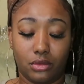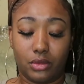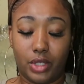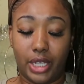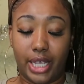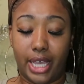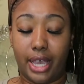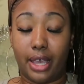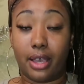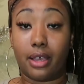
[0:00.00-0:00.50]

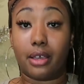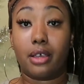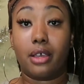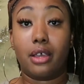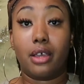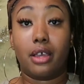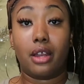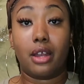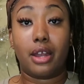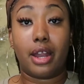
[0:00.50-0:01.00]
Yeah,
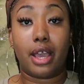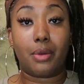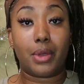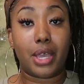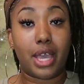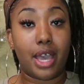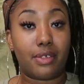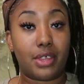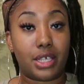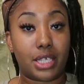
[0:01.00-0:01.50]
now we
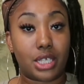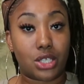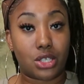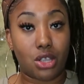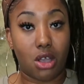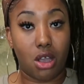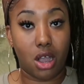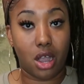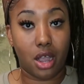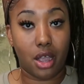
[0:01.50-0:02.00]
have the
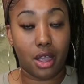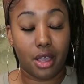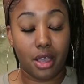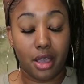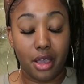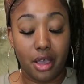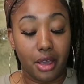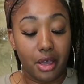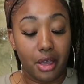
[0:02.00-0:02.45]
star.